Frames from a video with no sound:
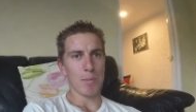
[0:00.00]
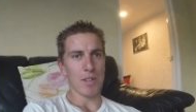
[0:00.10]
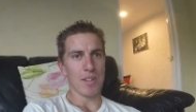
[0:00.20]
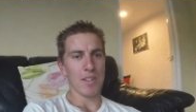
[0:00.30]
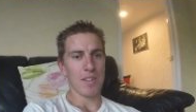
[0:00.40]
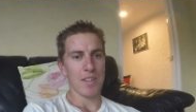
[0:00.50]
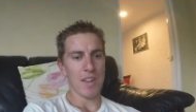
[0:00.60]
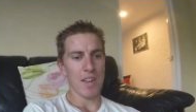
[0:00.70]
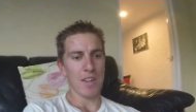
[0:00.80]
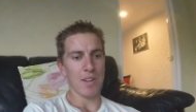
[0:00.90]
But
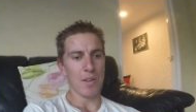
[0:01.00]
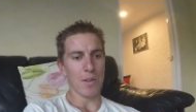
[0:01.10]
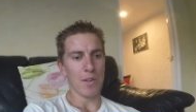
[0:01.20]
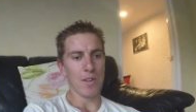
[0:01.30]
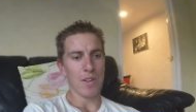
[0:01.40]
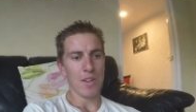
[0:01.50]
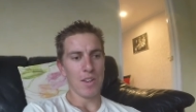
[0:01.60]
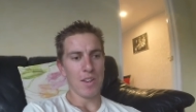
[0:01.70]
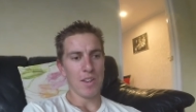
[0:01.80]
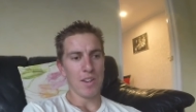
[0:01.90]
hey, you know,
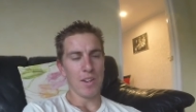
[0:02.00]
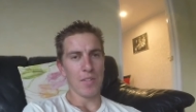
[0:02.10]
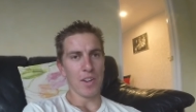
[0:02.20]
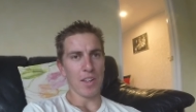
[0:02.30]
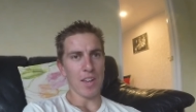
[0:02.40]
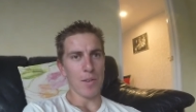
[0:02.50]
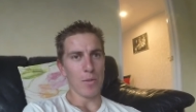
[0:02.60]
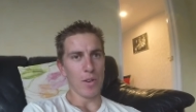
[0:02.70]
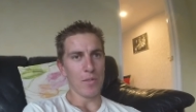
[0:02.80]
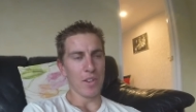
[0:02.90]
living in a cave
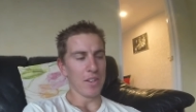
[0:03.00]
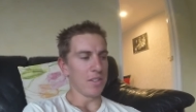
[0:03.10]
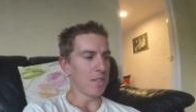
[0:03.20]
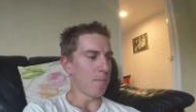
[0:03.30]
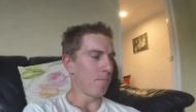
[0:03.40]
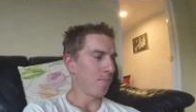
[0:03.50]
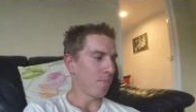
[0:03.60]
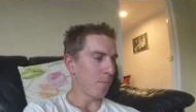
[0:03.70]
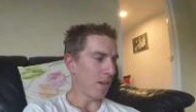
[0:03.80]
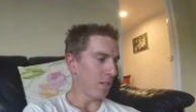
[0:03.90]
or living in some
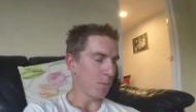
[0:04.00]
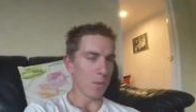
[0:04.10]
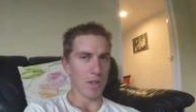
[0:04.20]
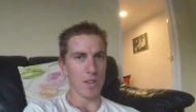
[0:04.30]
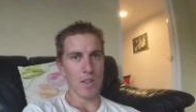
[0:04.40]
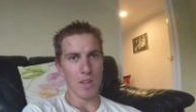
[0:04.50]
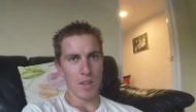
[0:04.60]
place where